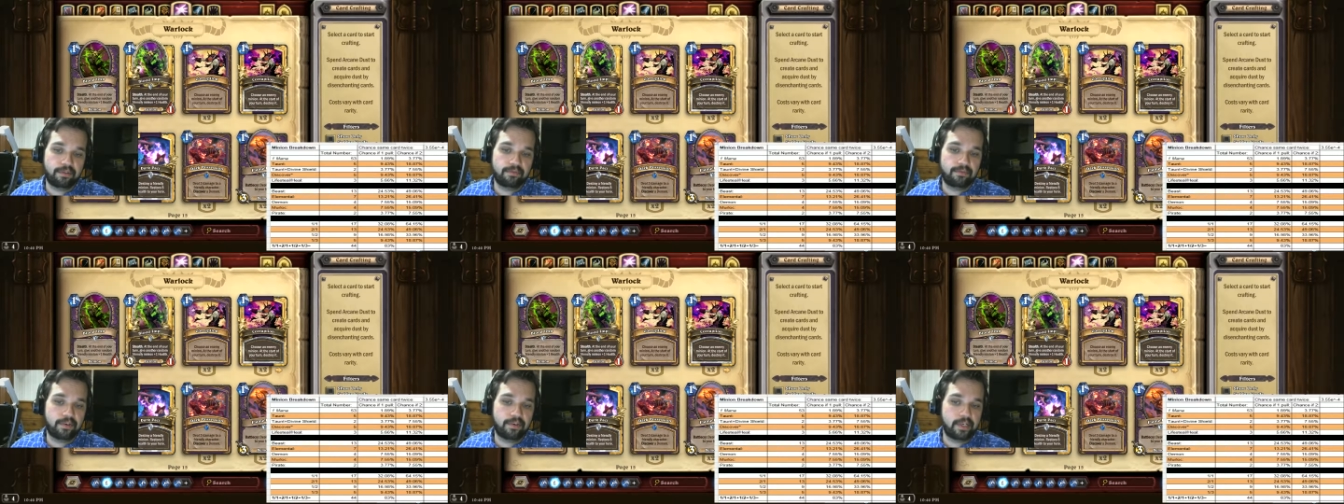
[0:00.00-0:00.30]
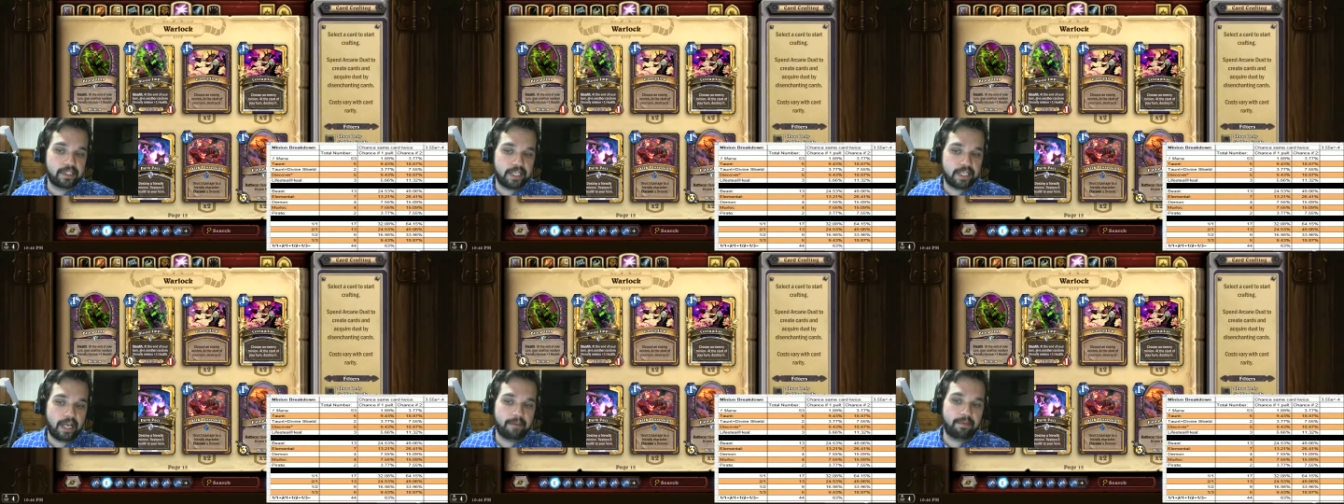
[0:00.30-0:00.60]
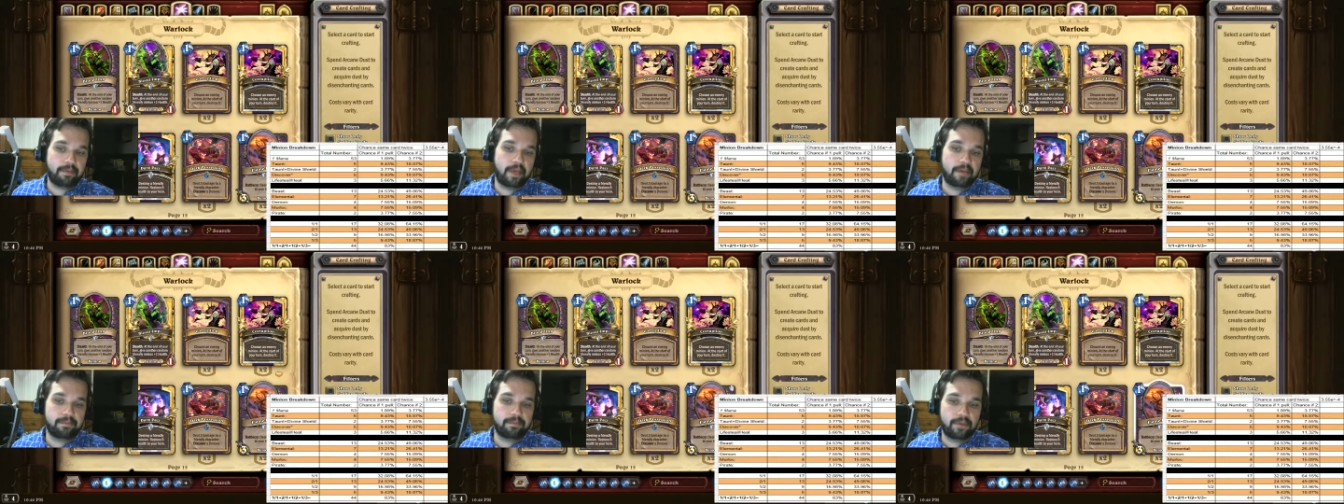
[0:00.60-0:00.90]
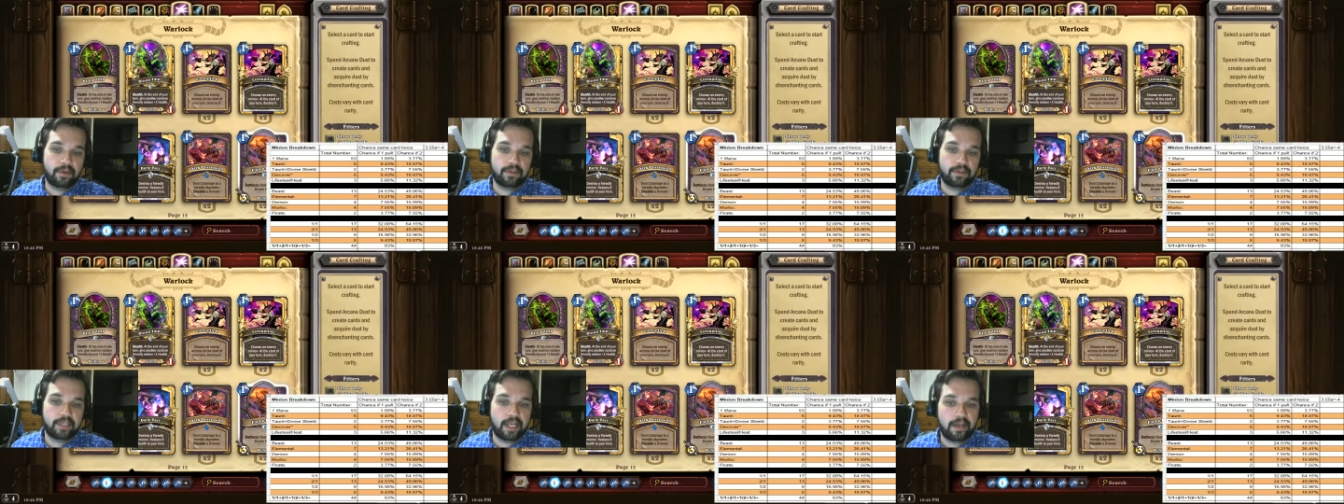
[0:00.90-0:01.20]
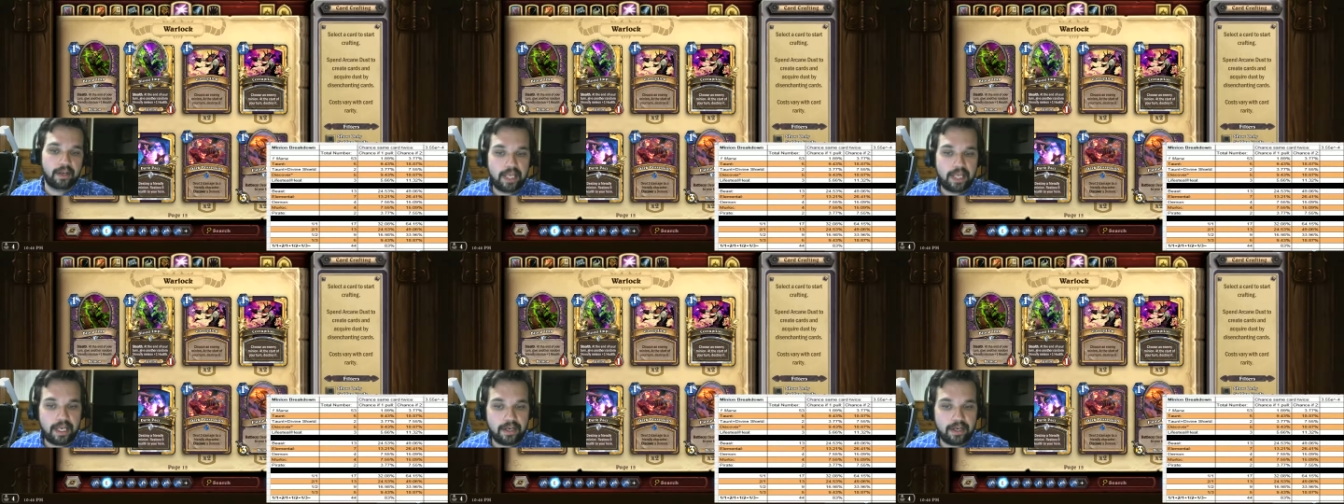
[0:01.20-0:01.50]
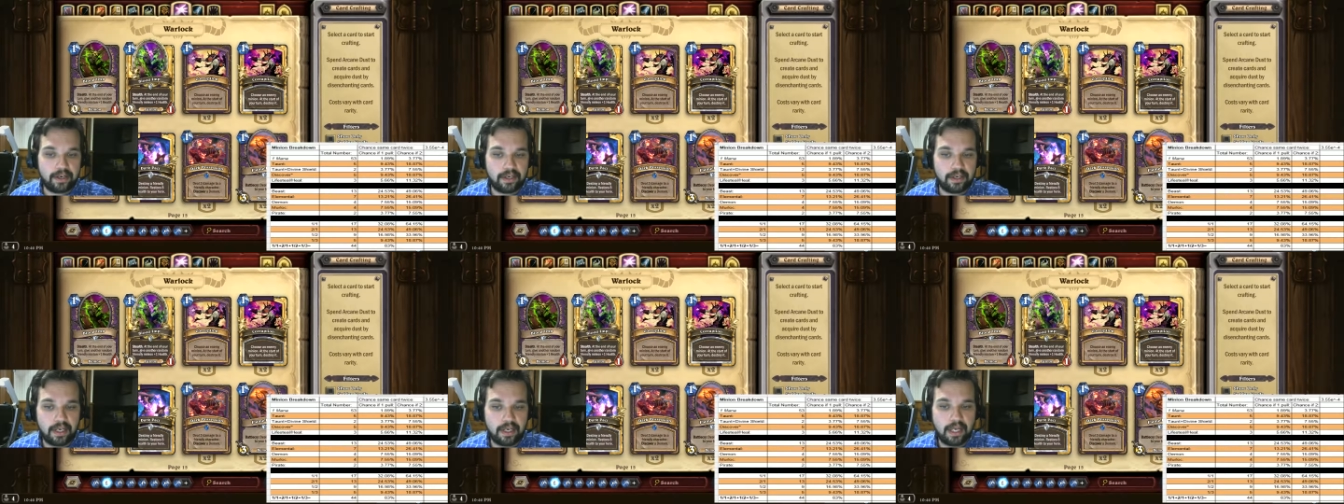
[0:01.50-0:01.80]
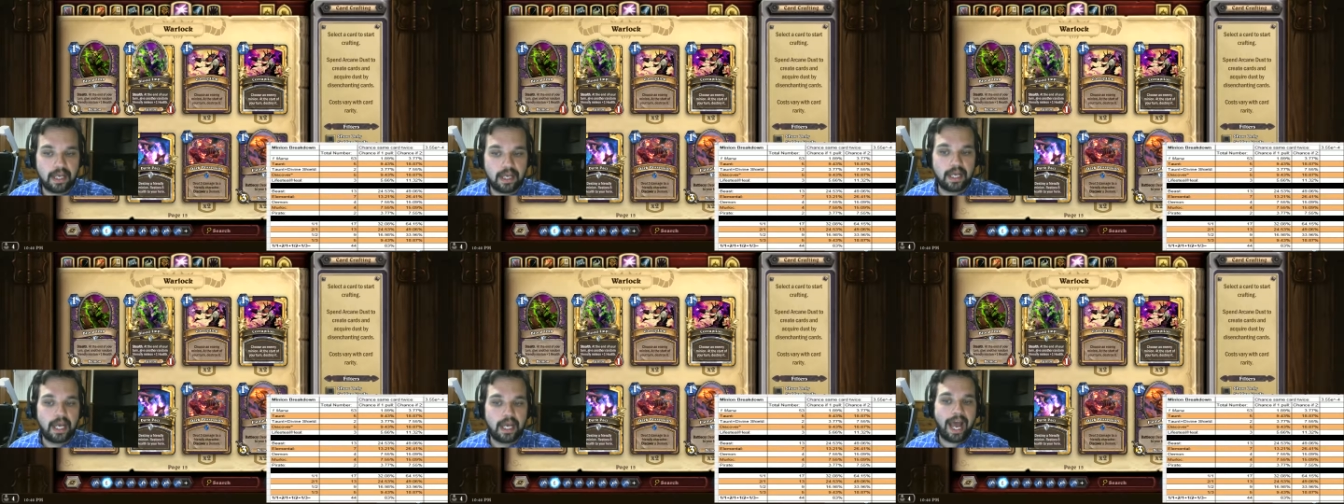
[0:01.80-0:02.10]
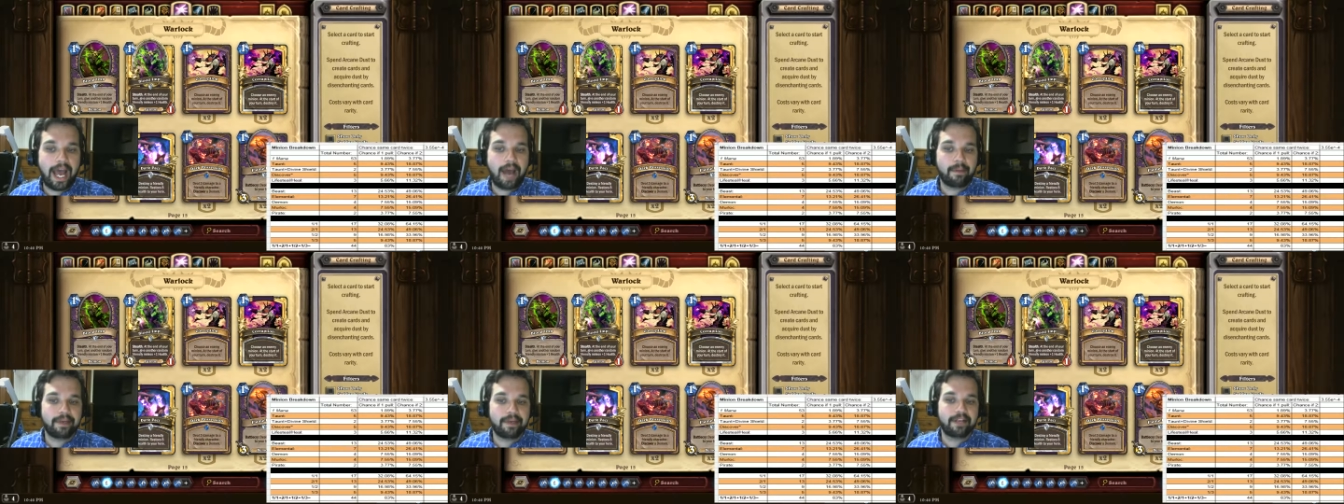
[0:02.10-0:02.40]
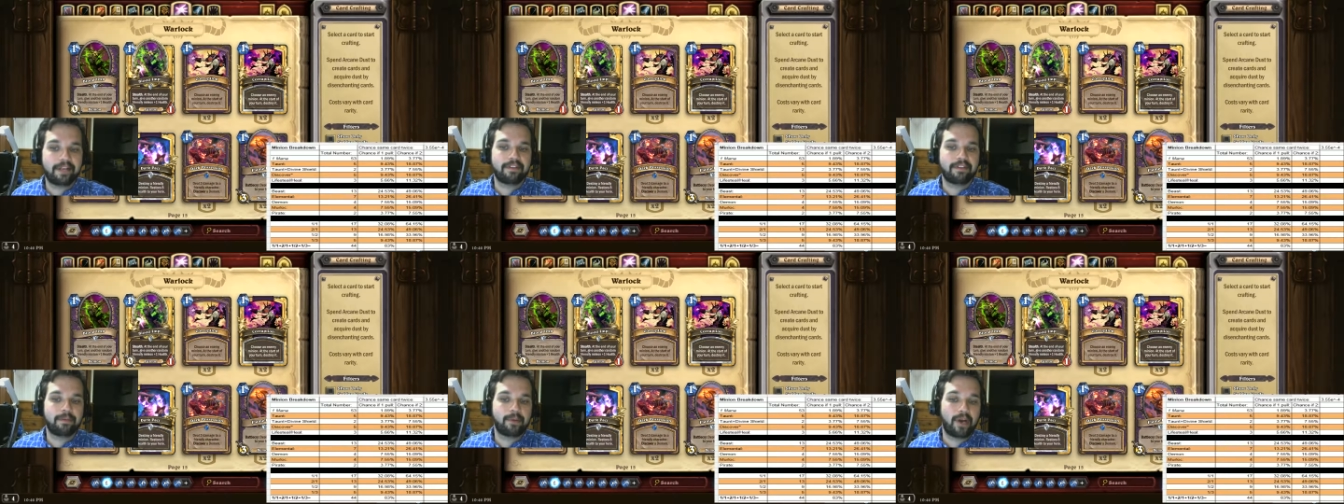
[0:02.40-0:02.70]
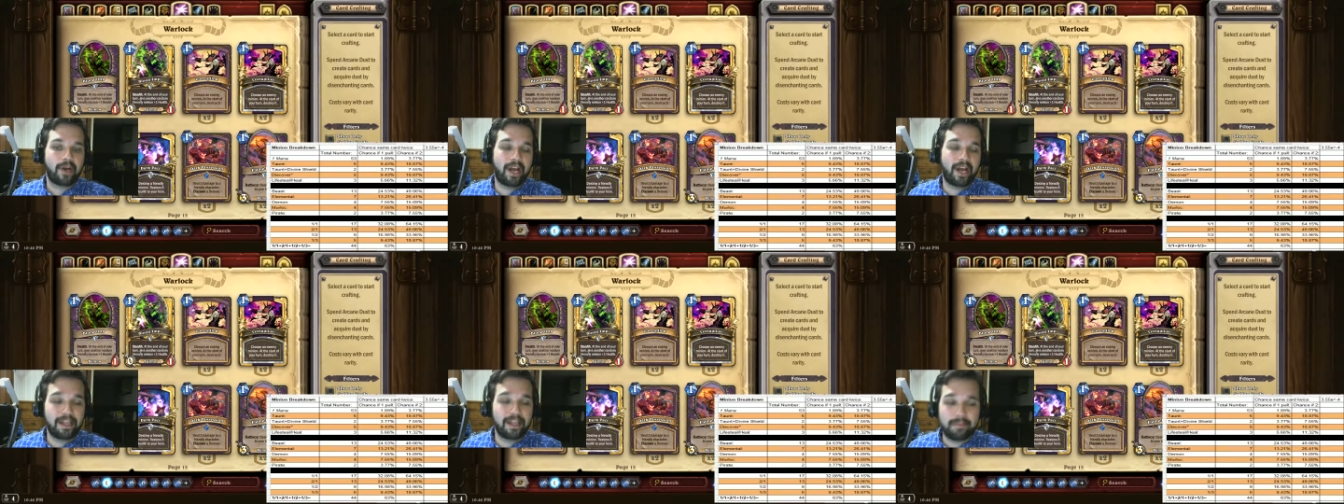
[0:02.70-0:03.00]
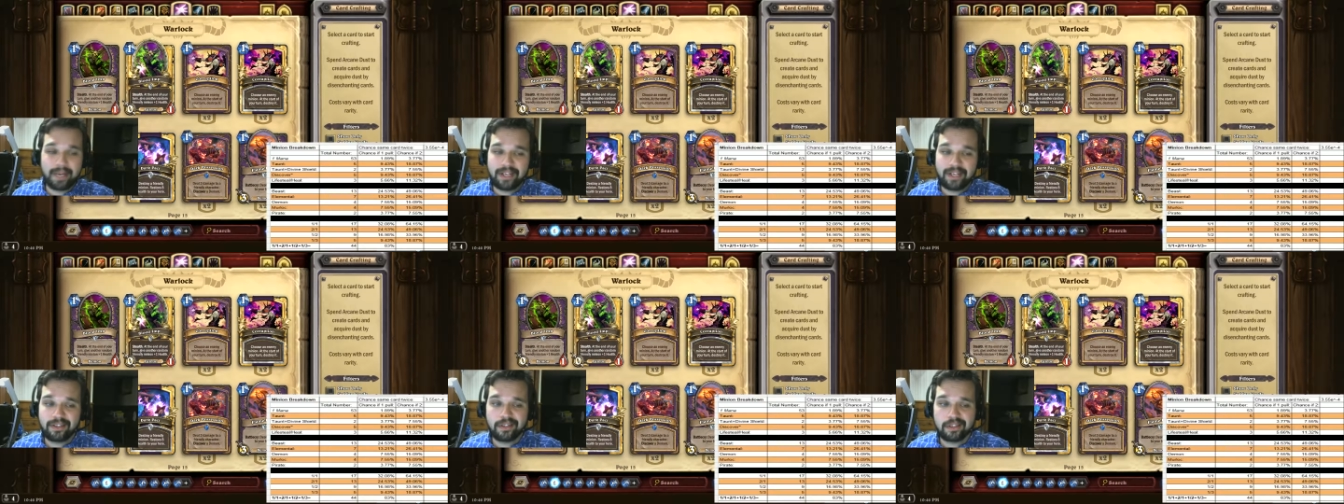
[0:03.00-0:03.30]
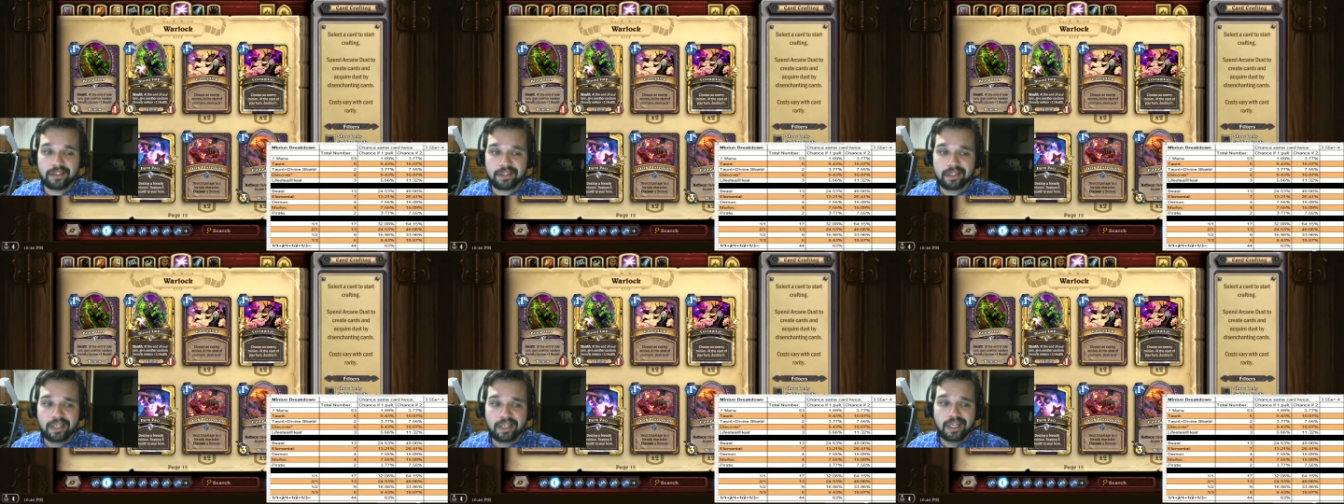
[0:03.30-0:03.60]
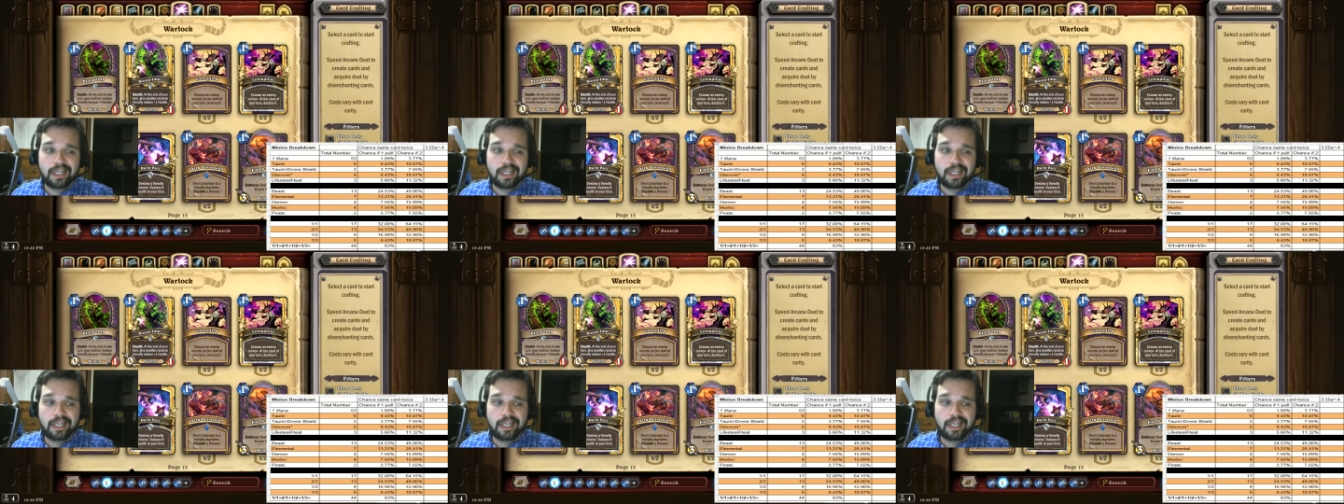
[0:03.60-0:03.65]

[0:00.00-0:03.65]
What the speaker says: For example, I broke down here how many of them are elementals.